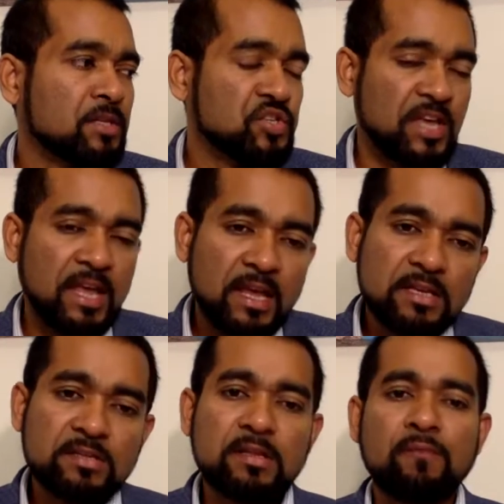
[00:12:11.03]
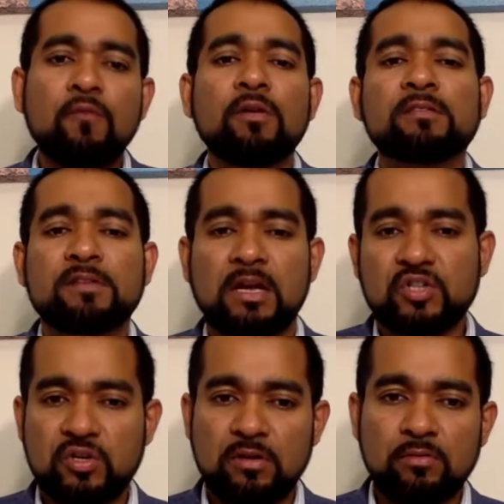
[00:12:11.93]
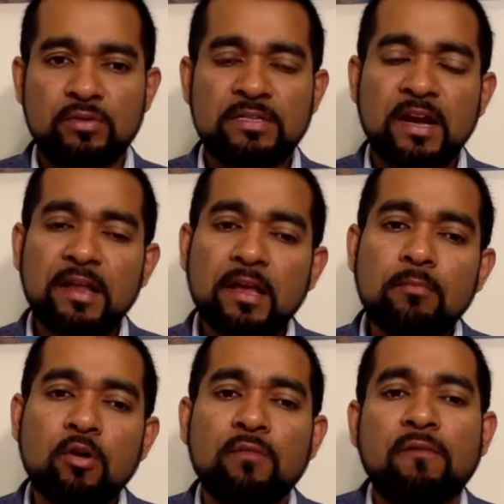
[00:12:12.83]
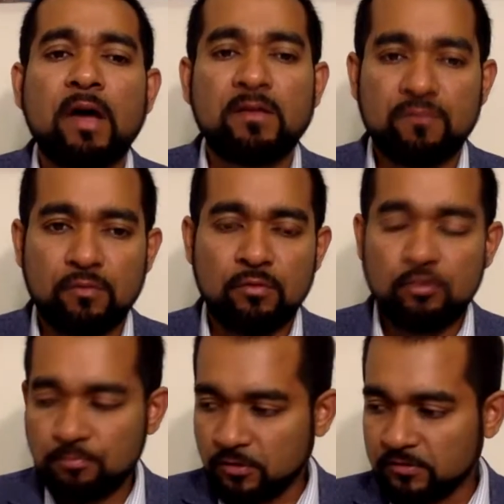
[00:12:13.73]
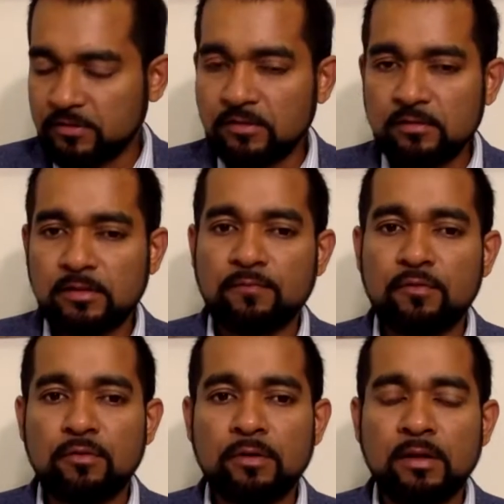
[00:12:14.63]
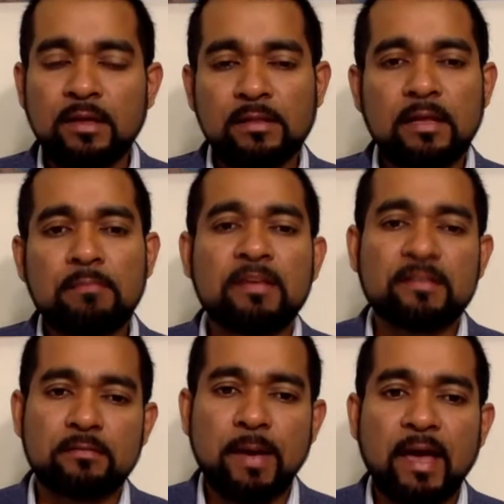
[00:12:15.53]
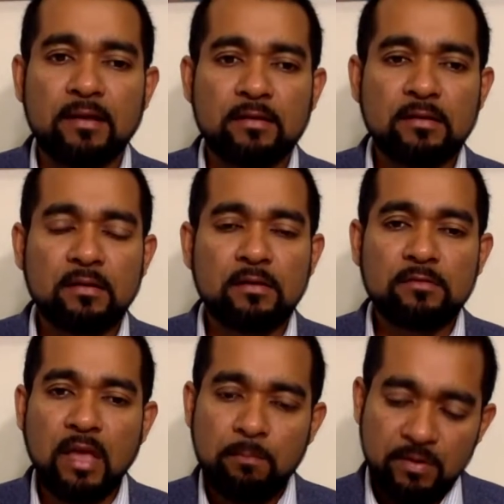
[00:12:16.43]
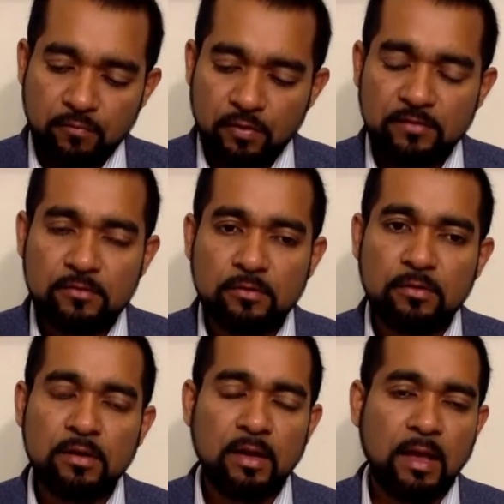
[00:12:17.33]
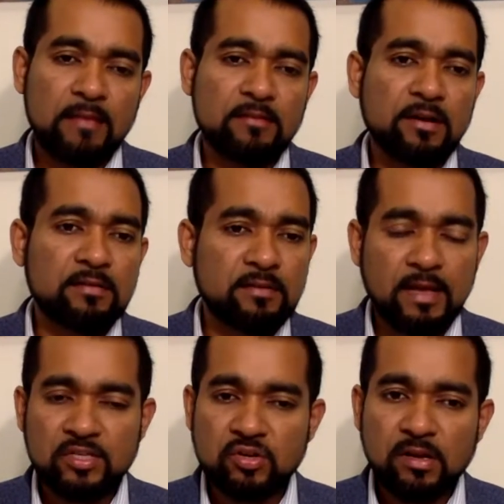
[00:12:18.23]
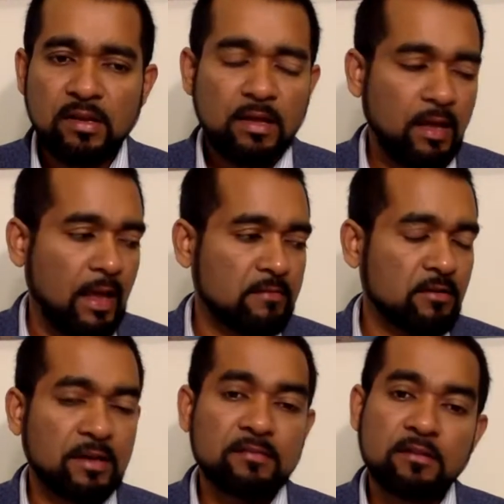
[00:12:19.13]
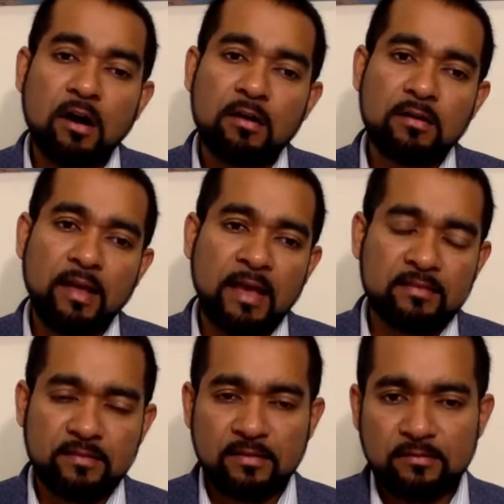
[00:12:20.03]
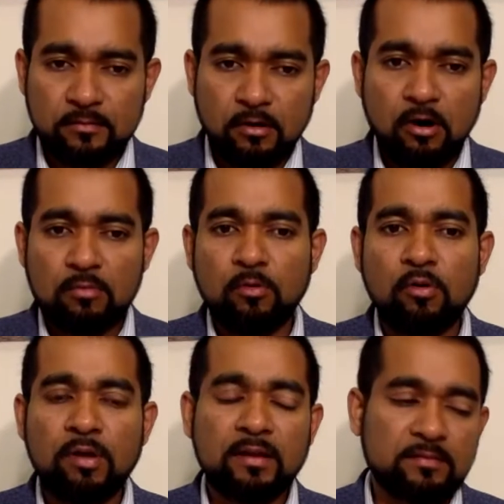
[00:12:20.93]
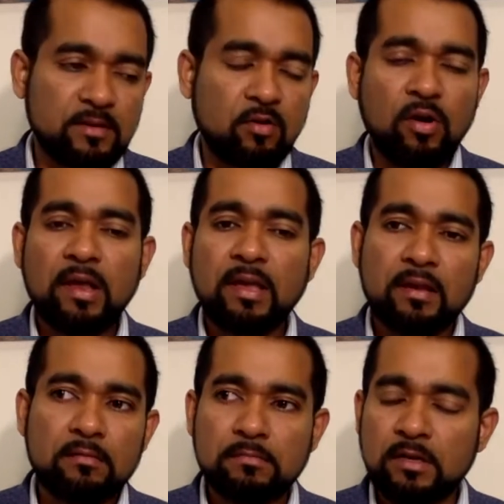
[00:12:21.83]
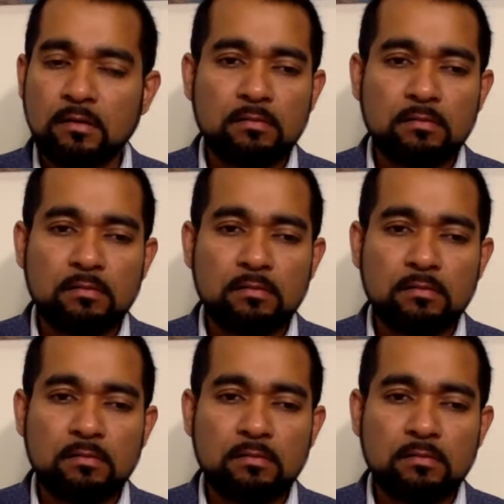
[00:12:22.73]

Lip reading: change the food structure. We genetically modified food. We process the food that makes it bad. So every food is good as long as it's natural, as long as it's not excess hormone and steroid and